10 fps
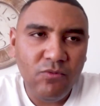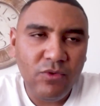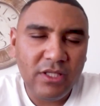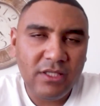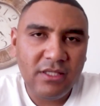
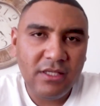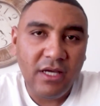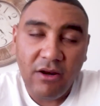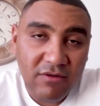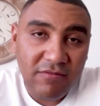with
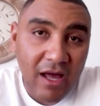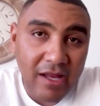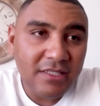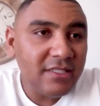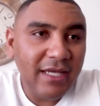
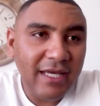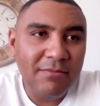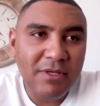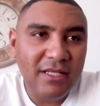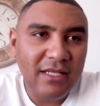coronavirus. And
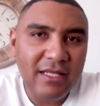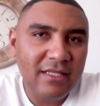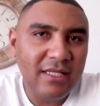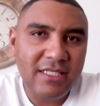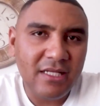I mean,
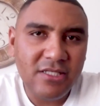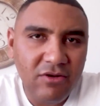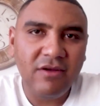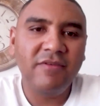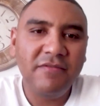there's such a
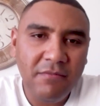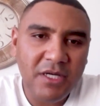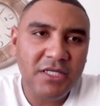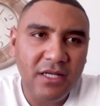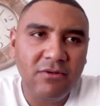lot of
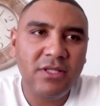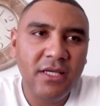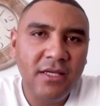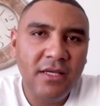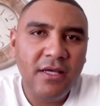information out
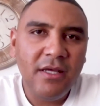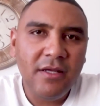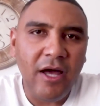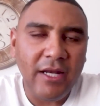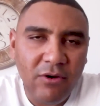there.
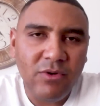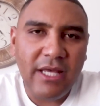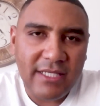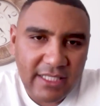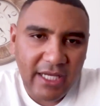Now I know it
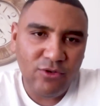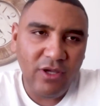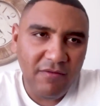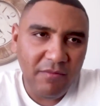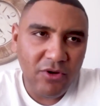doesn't get
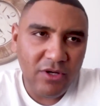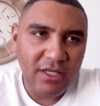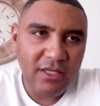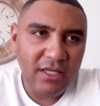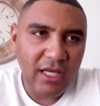to
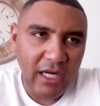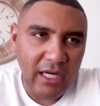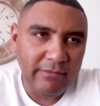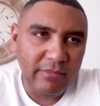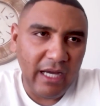everybody.
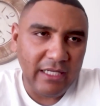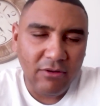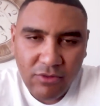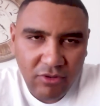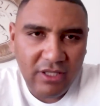Um, I
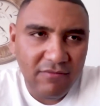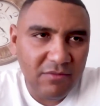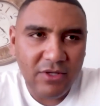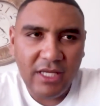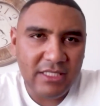know not
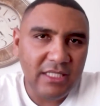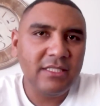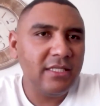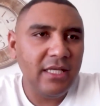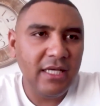everybody has
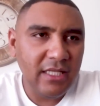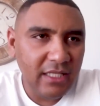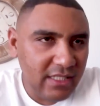internet,